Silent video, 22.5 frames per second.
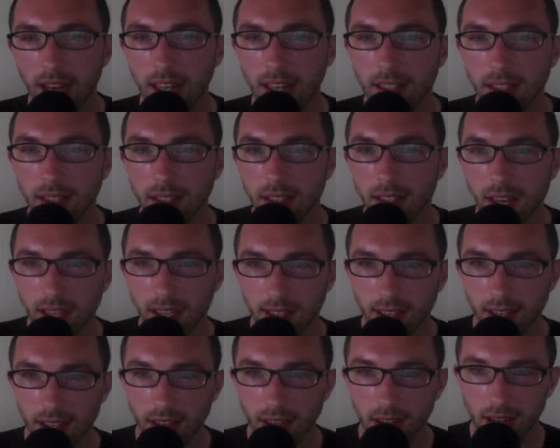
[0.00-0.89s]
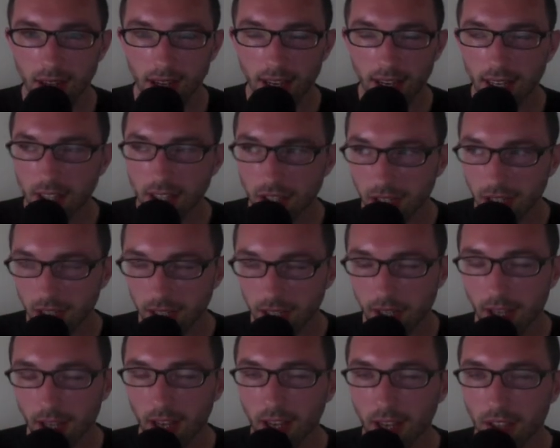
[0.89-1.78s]
it's thought that
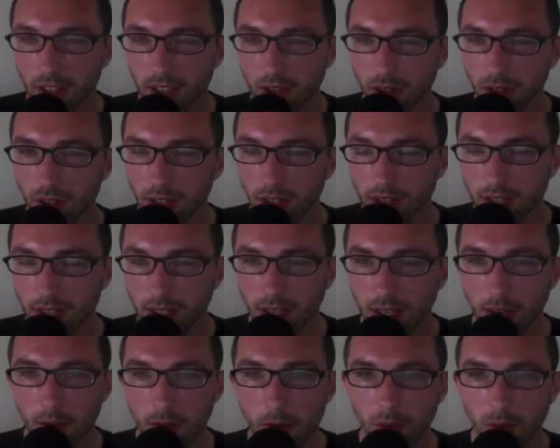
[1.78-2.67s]
glycogen stores